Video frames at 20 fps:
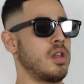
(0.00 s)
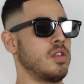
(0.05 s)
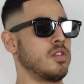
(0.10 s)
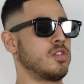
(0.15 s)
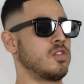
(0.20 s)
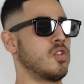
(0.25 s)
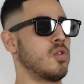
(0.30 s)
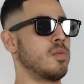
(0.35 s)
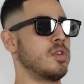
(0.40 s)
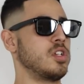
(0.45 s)
And
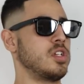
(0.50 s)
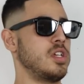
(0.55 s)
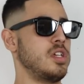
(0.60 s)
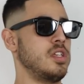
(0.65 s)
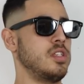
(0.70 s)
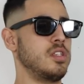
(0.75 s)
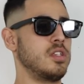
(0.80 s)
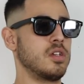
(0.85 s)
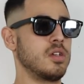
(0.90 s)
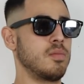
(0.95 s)
it's so much
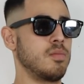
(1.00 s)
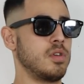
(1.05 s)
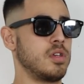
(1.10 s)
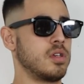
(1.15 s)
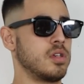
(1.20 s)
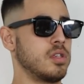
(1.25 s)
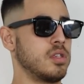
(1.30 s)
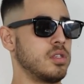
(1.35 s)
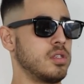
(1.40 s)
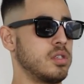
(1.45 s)
easier
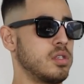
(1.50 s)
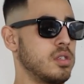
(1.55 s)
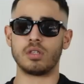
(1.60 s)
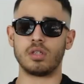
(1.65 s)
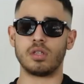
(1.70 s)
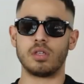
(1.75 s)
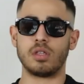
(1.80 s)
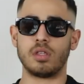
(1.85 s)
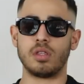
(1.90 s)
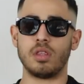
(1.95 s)
because
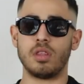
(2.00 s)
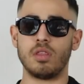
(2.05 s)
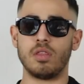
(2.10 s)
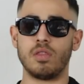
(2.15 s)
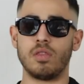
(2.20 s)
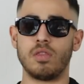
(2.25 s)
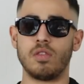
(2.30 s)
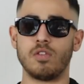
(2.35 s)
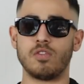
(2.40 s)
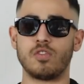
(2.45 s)

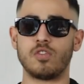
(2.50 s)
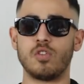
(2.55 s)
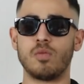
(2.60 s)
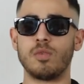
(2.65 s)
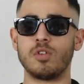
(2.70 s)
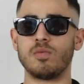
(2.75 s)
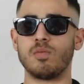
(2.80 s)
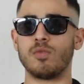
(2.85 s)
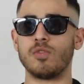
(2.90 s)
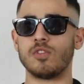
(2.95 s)
there's so
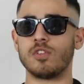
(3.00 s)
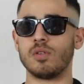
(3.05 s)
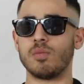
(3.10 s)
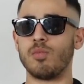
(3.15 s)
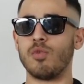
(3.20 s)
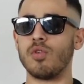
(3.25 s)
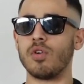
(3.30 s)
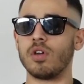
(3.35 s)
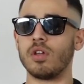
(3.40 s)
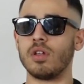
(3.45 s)
much more
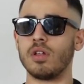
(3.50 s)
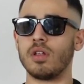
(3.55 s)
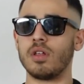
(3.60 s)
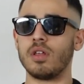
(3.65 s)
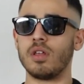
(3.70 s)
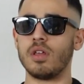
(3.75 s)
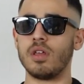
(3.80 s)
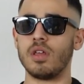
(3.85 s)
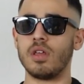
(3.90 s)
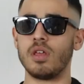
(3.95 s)
support
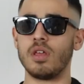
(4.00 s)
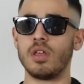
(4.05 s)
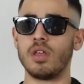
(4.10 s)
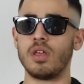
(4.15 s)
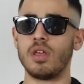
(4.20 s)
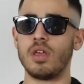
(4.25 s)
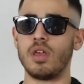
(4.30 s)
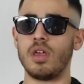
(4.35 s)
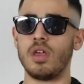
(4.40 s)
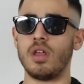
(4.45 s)

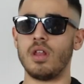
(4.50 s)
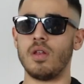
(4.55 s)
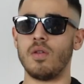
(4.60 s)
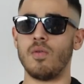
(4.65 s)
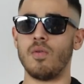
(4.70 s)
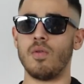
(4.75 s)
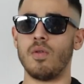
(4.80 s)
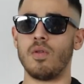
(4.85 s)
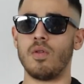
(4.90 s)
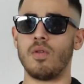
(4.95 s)

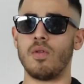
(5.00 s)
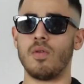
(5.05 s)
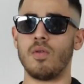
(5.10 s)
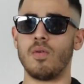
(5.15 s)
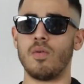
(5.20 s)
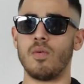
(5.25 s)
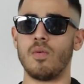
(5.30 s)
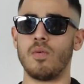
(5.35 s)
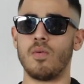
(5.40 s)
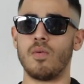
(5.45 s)
in
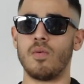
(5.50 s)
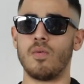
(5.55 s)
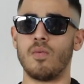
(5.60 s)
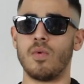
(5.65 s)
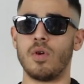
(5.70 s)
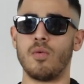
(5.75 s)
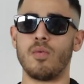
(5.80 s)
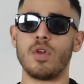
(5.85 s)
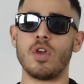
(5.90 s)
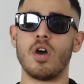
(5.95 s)

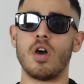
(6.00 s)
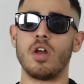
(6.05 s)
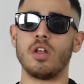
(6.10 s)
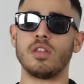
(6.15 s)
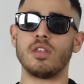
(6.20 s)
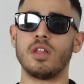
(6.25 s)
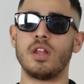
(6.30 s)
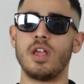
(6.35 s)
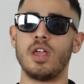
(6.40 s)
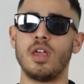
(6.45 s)
where we are
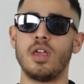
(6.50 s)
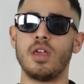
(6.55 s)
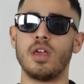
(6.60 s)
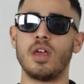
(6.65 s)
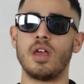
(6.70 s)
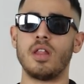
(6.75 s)
today.